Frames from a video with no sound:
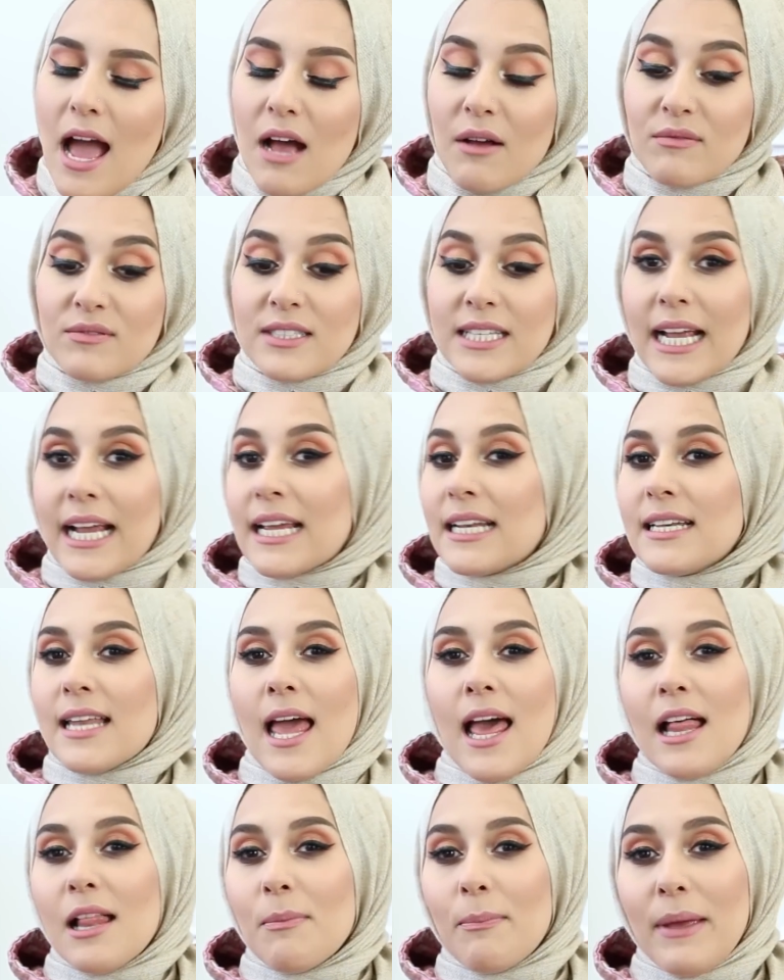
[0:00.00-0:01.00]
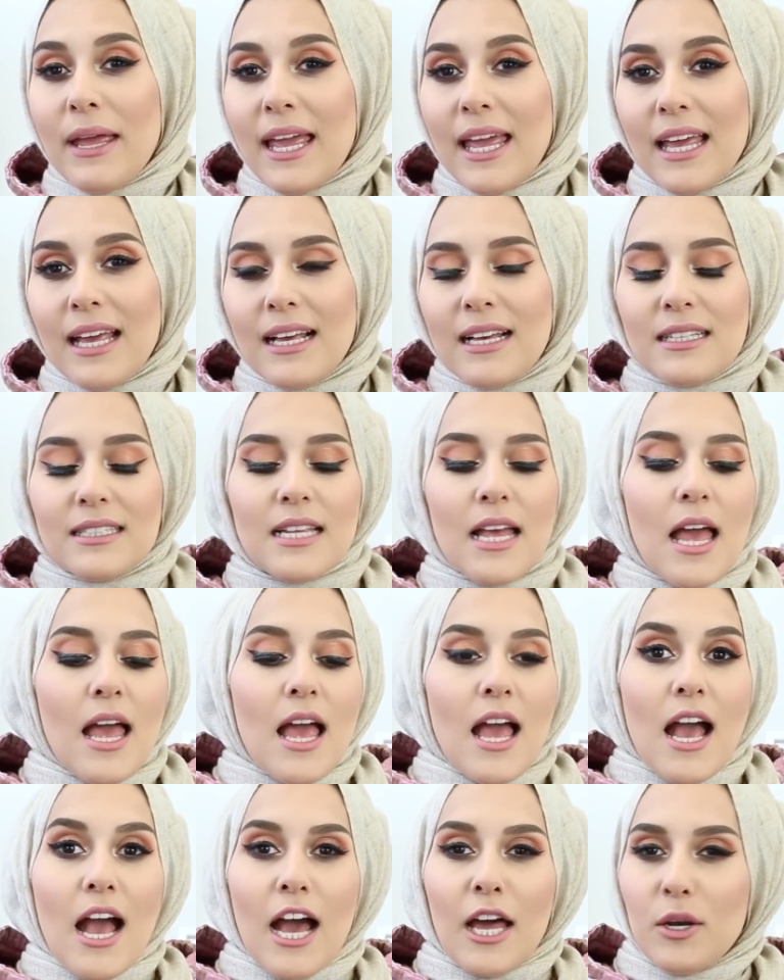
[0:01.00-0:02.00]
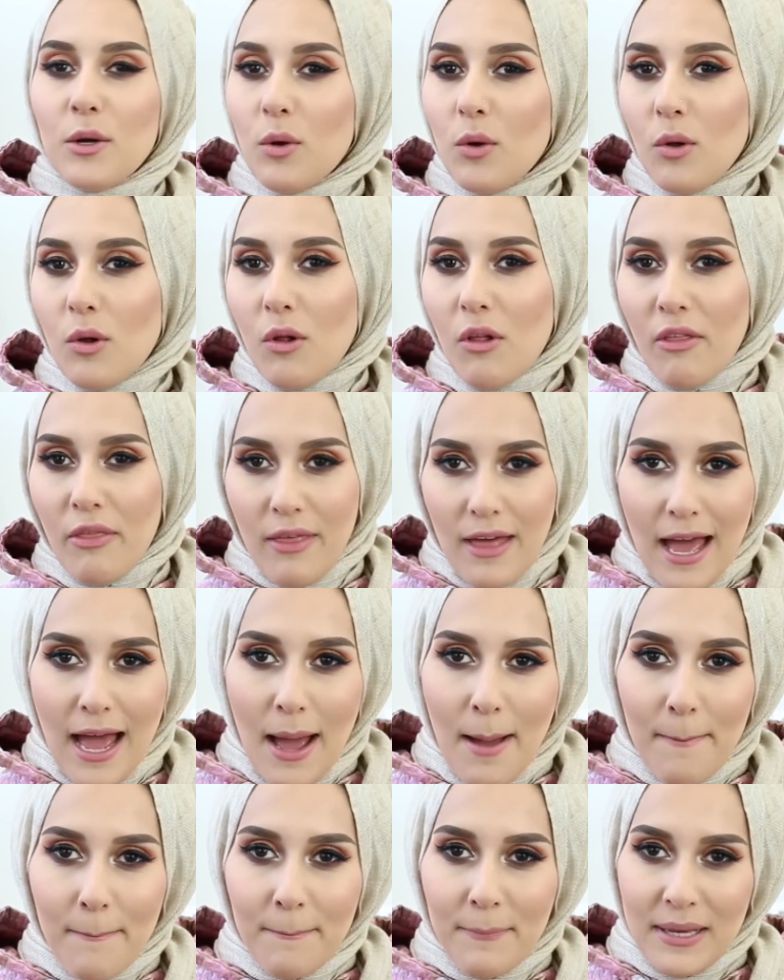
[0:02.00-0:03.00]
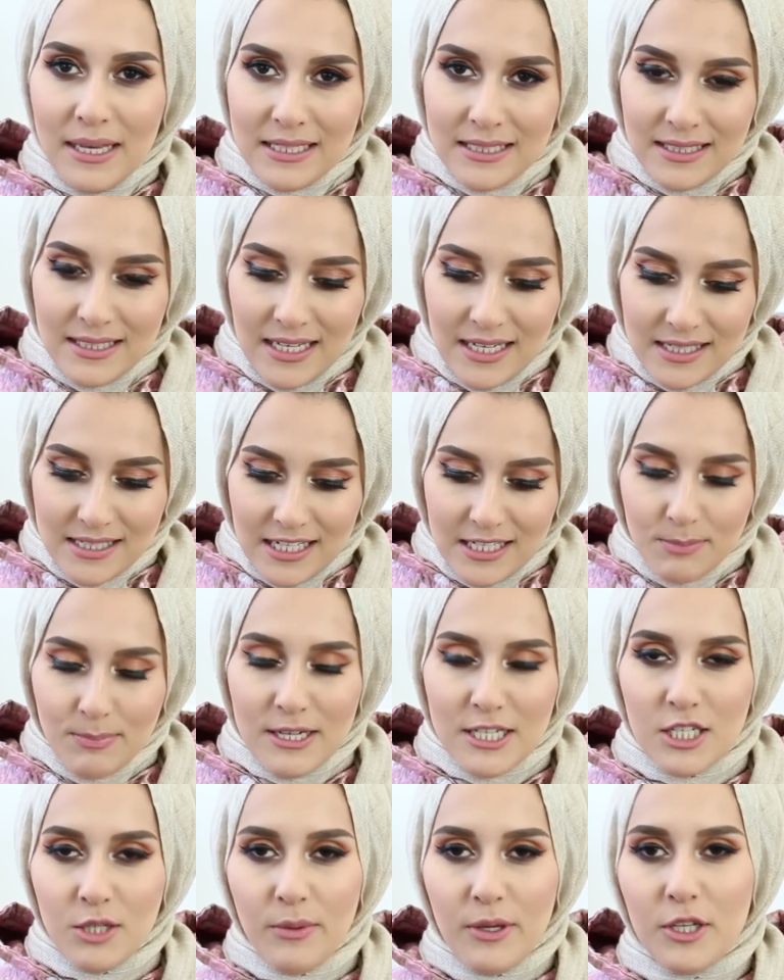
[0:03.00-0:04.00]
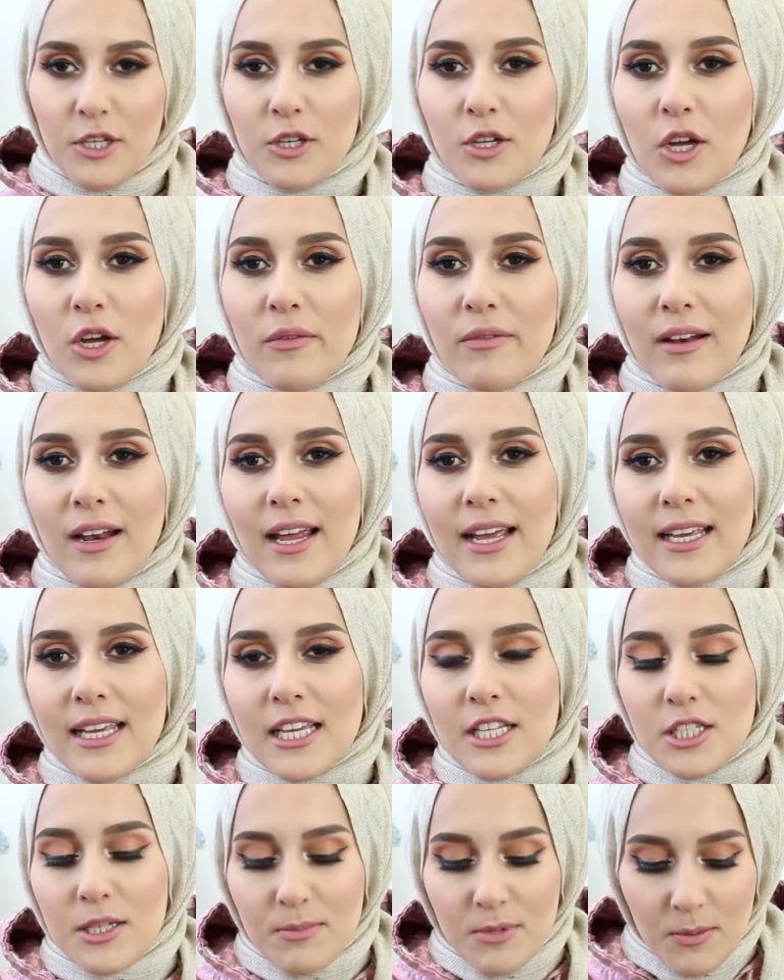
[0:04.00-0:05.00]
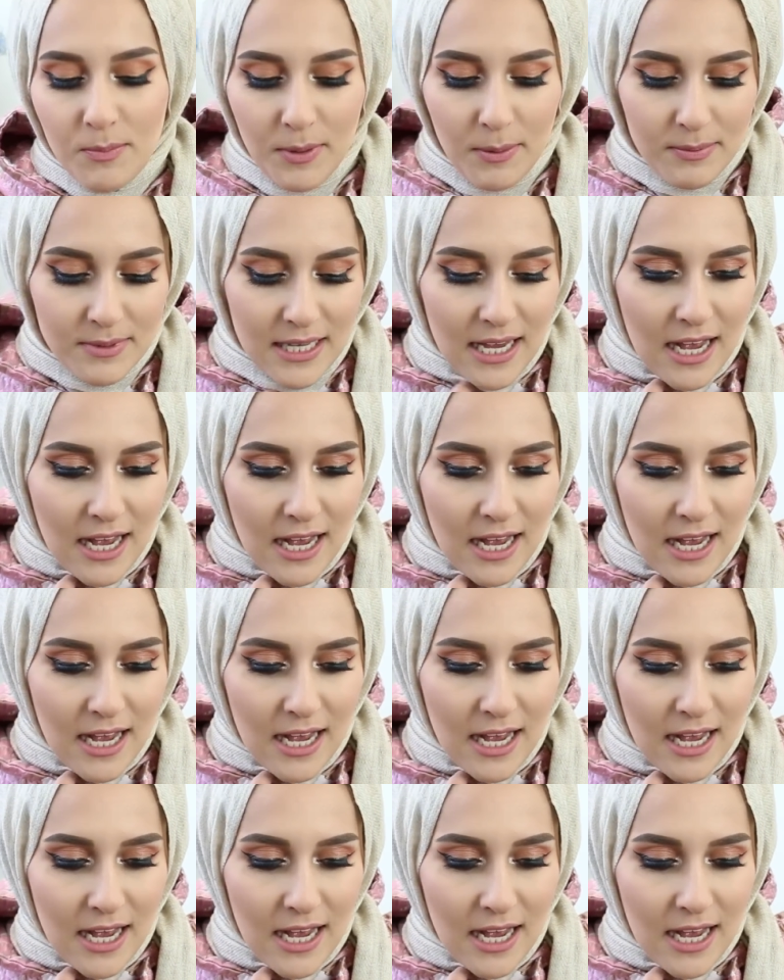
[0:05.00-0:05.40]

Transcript: have second helpings, and all that business, especially when you'd go over like Egyptian people's